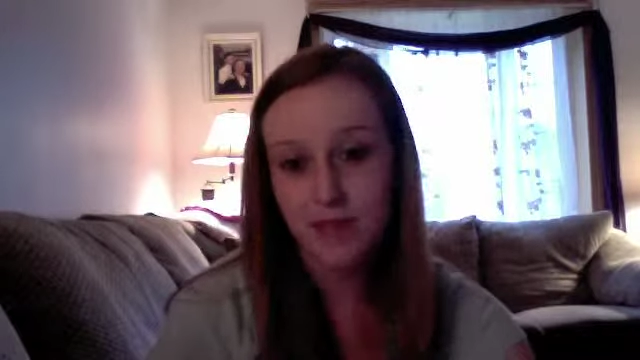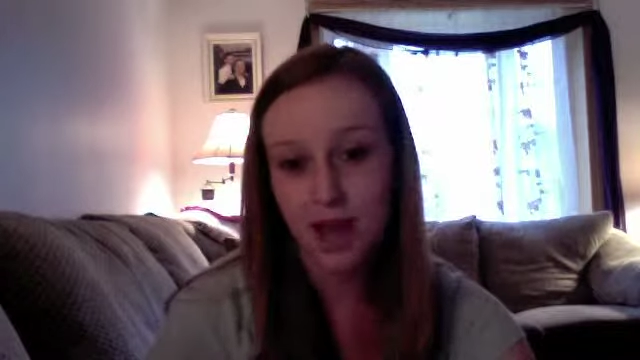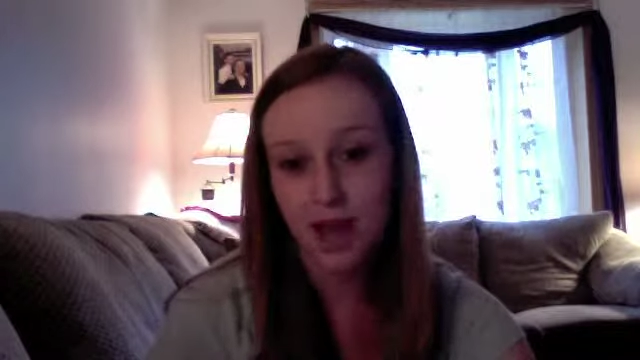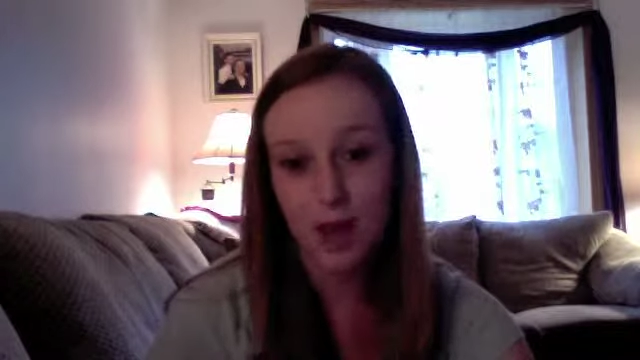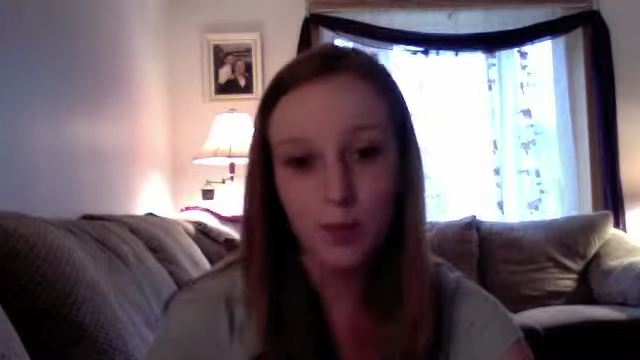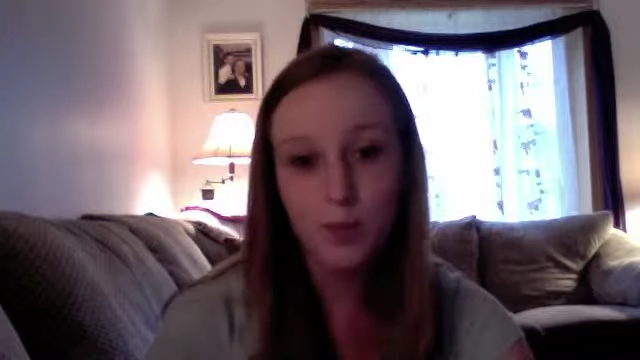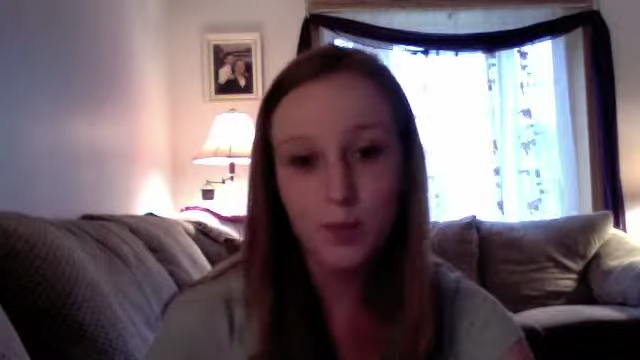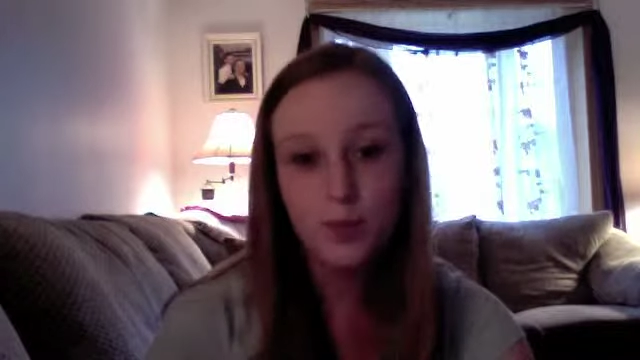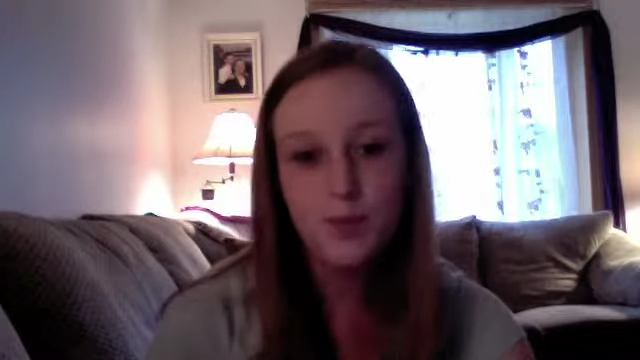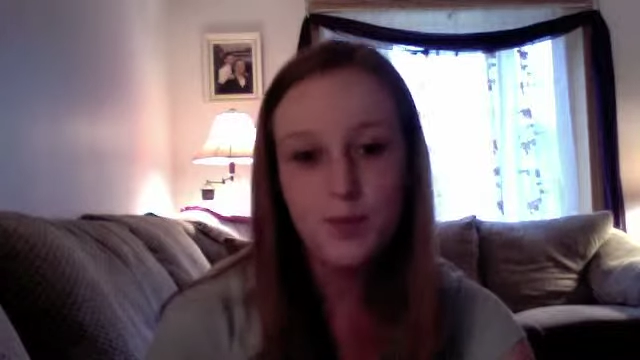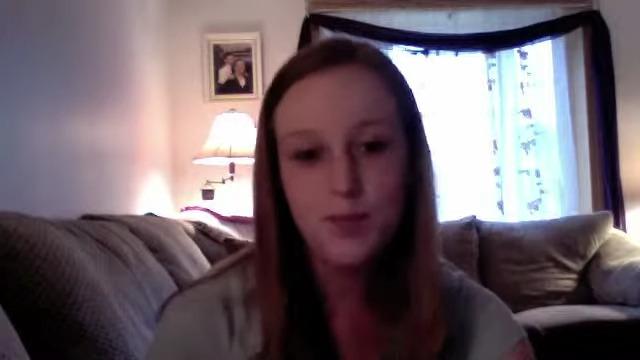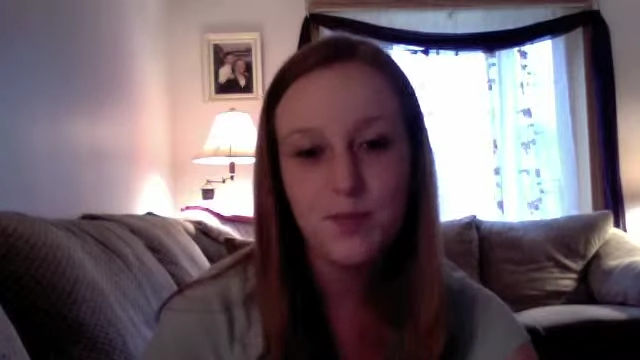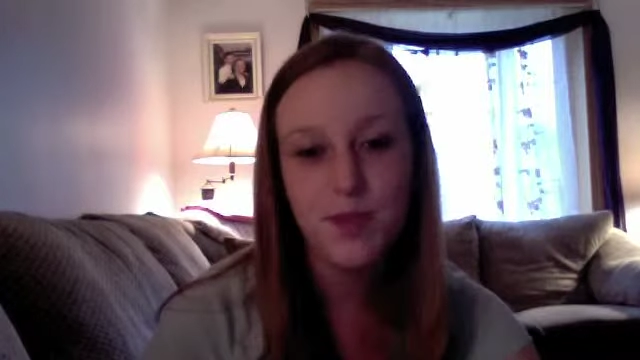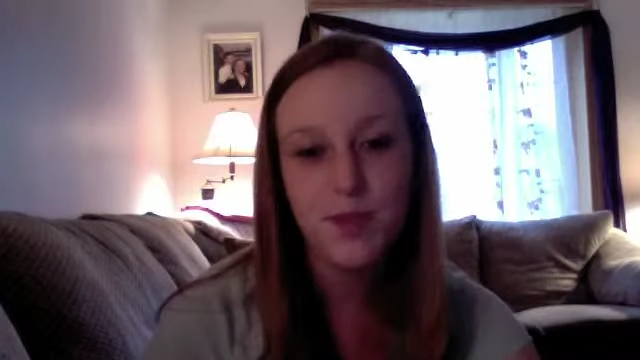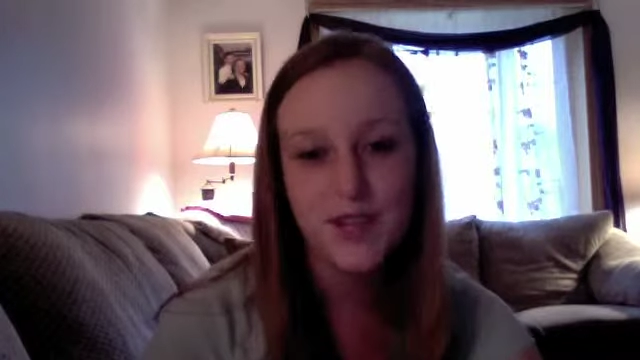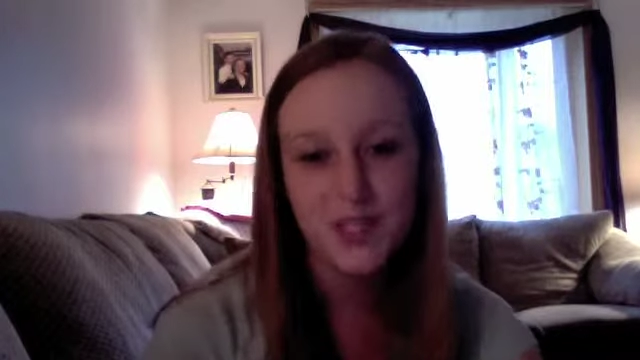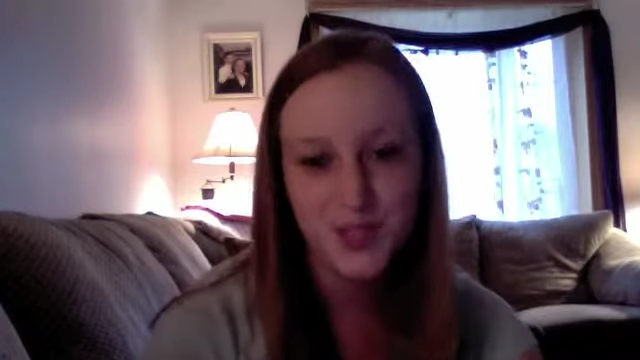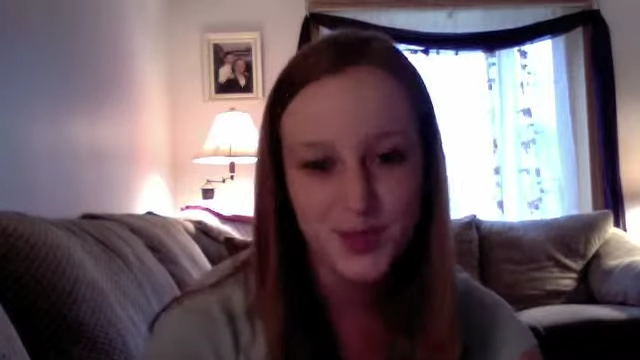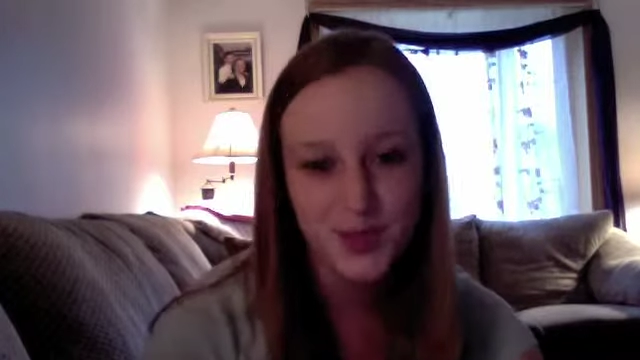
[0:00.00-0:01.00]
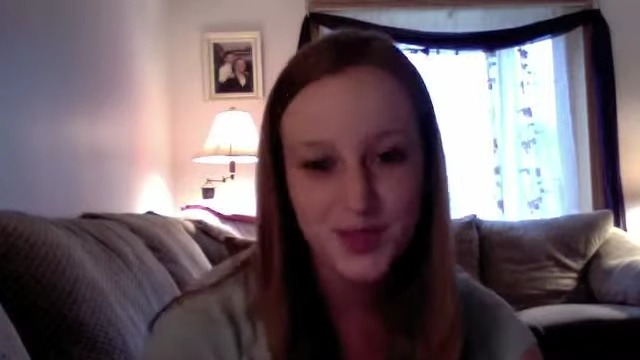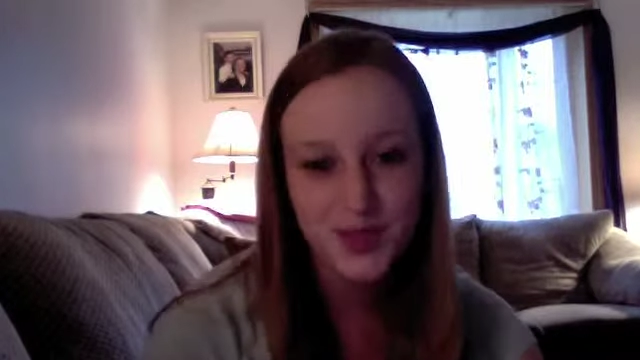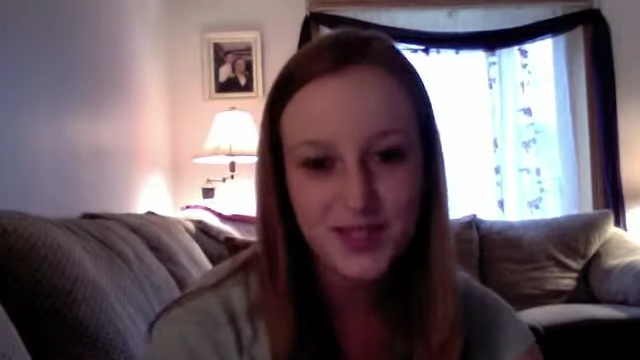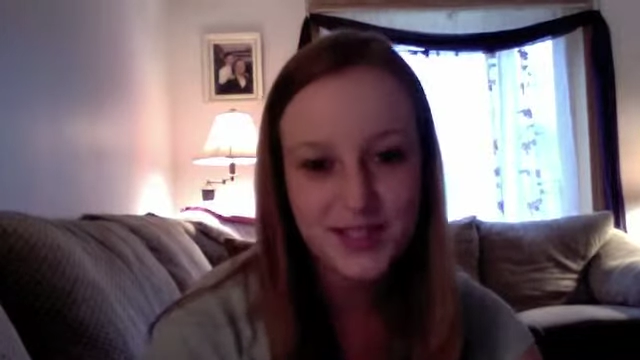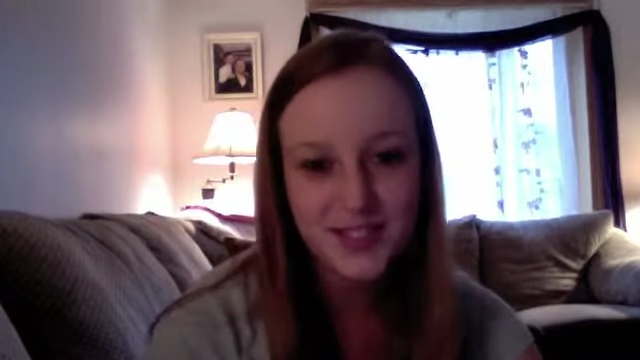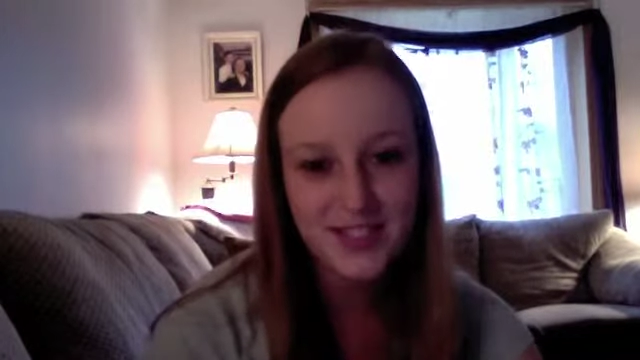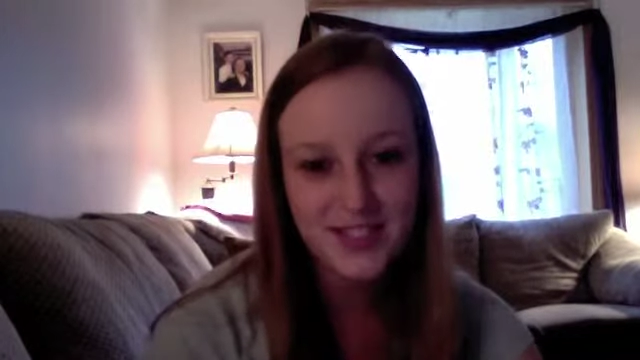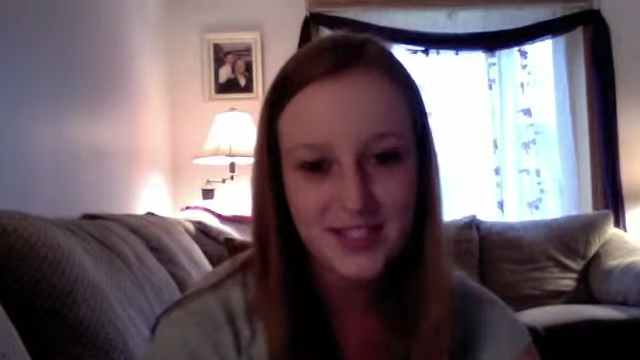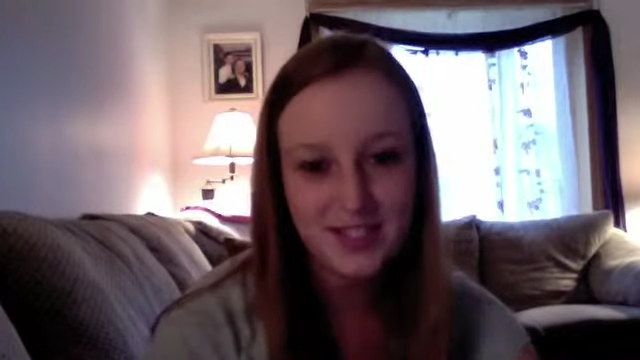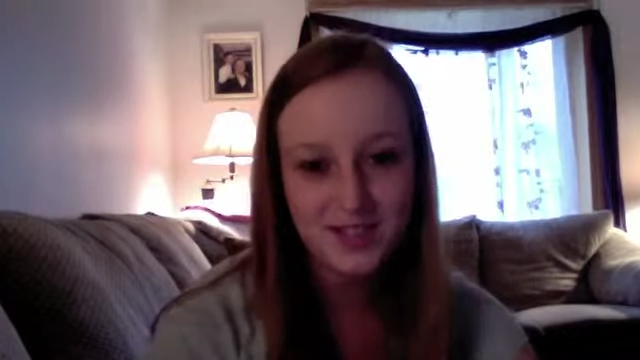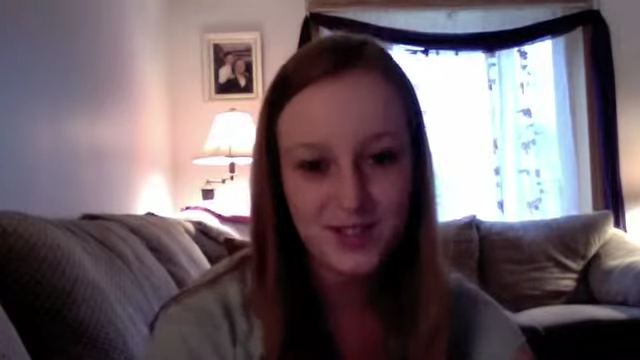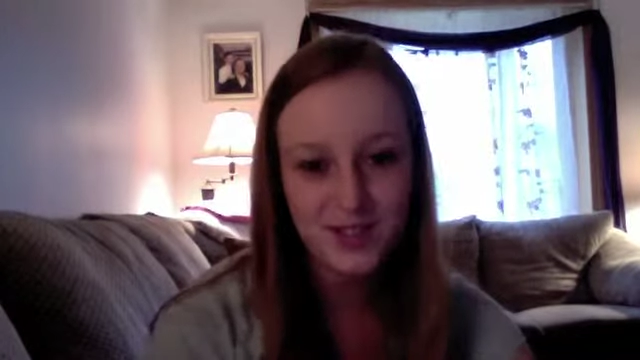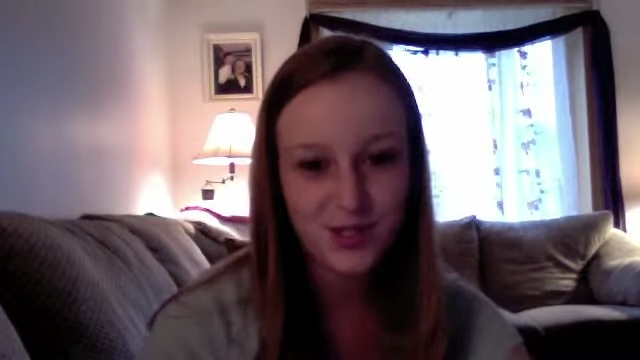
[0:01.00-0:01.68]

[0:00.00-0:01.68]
help my students